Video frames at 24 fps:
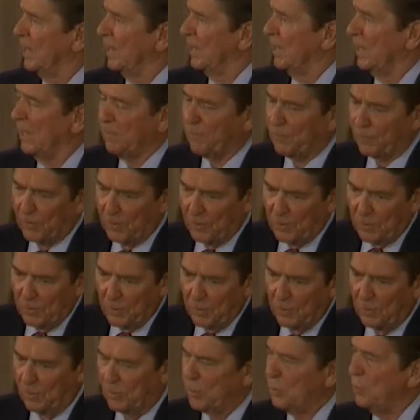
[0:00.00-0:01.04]

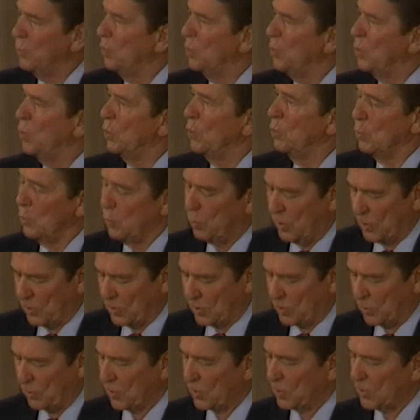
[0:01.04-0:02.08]
if you knew the
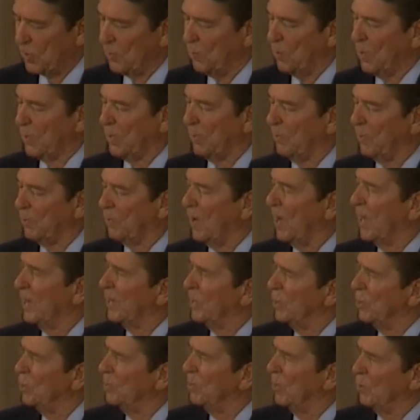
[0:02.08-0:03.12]
source and what they were trying
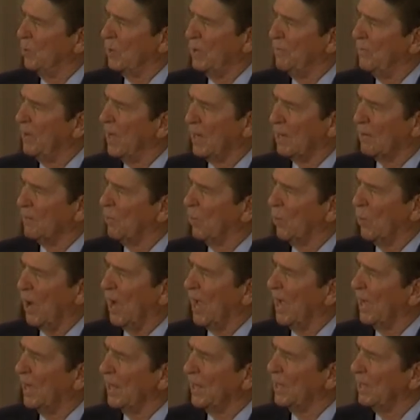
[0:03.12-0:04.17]
to do, but we've got a
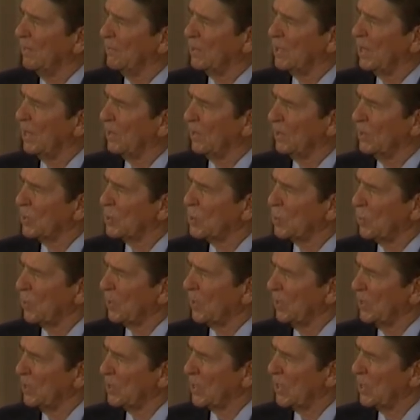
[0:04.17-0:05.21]
variety of terrorist
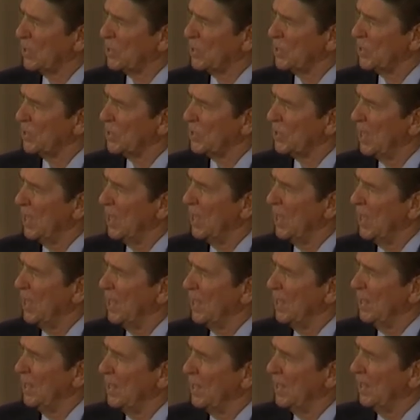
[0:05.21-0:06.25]
organizations.
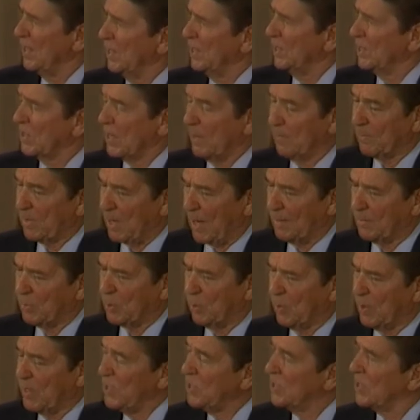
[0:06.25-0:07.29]
Sometimes
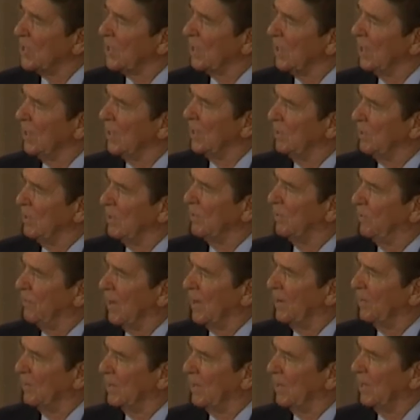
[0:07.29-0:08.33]
recently we
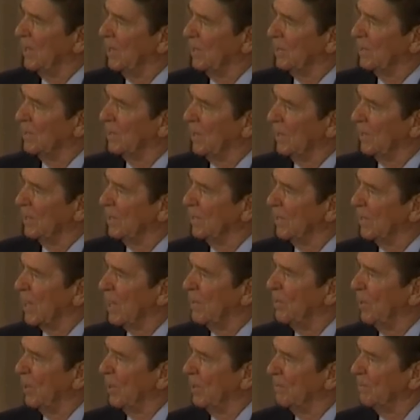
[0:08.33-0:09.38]
found that here and there a
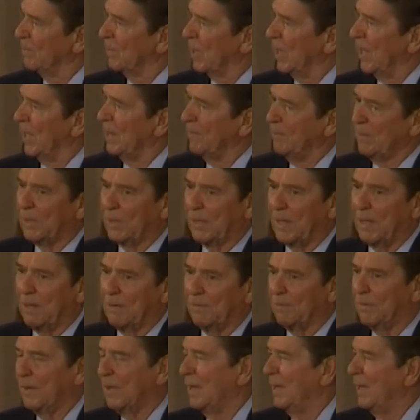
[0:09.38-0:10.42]
couple of them claim that they
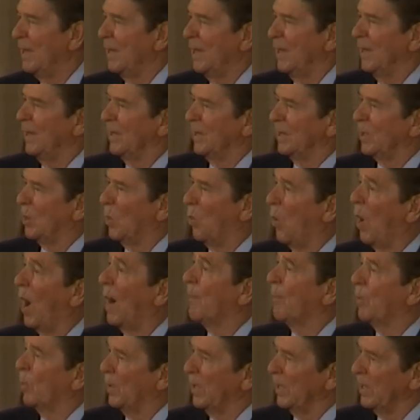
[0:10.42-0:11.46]
have
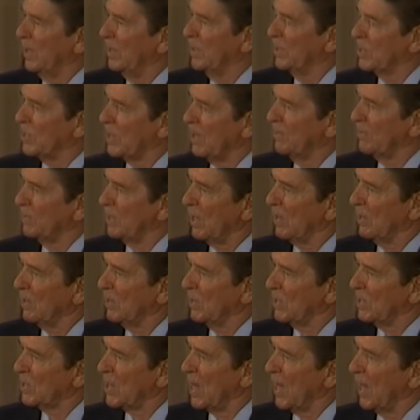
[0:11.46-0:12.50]
cooperated in some
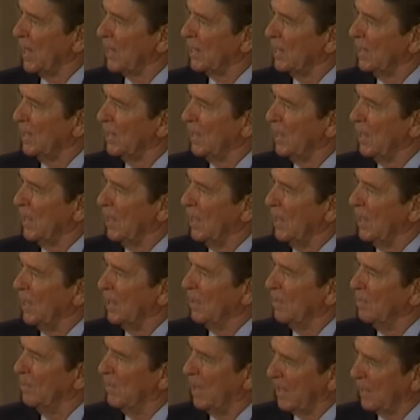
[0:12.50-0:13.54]
terrorist act.
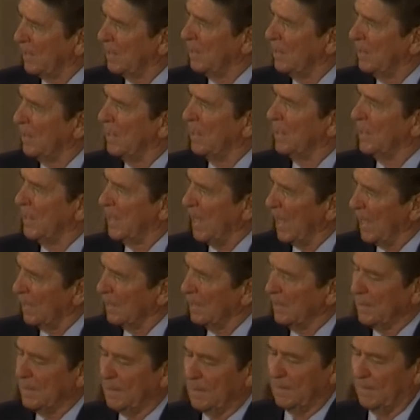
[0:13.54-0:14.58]
But
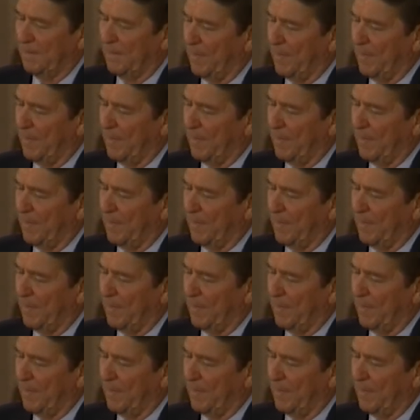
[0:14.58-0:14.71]
again,